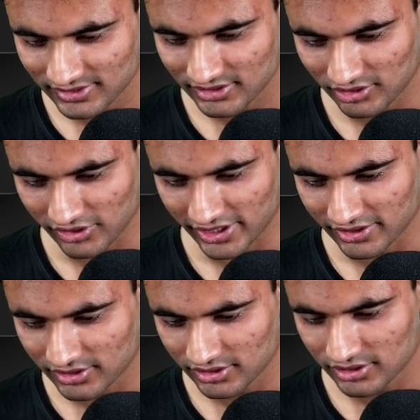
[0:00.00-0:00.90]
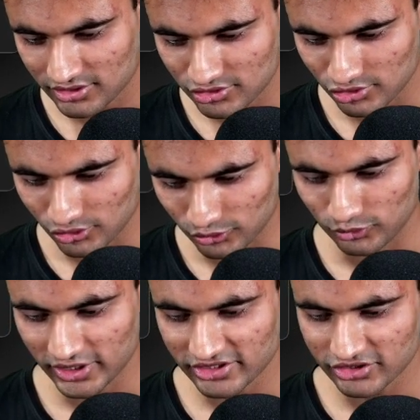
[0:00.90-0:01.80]
all right, so
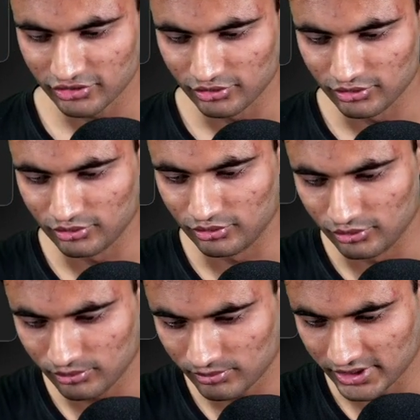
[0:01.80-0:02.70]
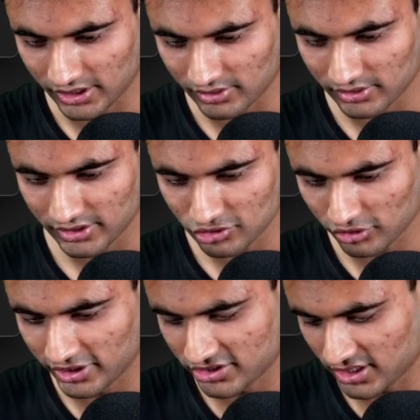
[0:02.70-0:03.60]
let's do, yeah, it's
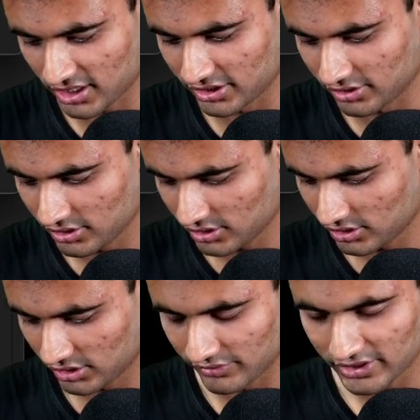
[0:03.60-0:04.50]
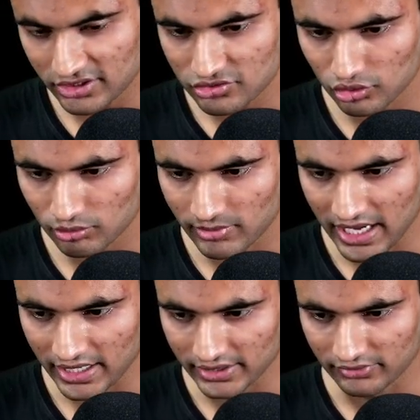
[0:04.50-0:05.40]
already started. Now we can just go
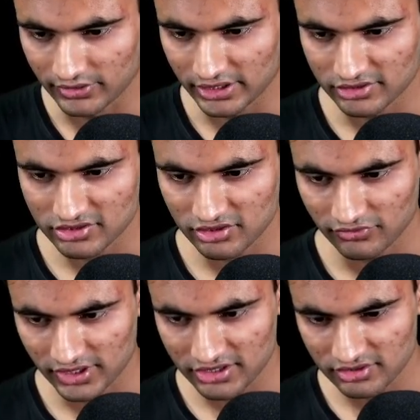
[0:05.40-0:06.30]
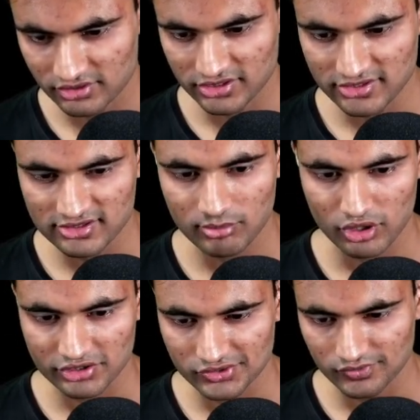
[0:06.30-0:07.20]
back and we can just refresh. This is the
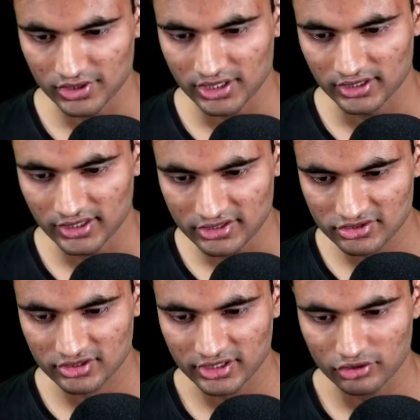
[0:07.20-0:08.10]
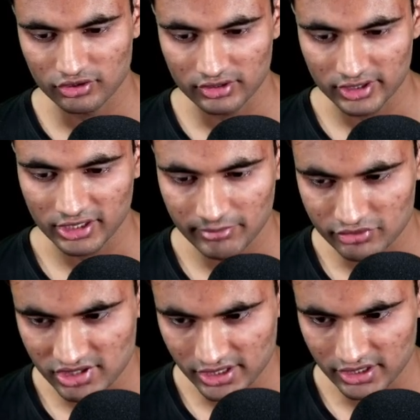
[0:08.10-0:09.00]
production one, and let's click on take me to
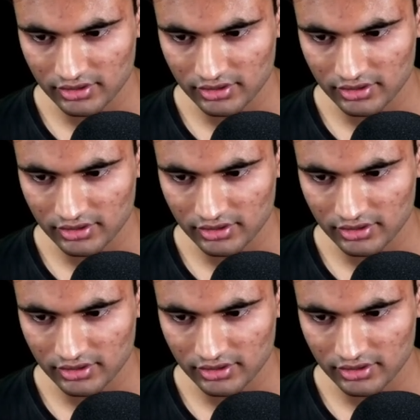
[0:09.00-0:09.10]
second.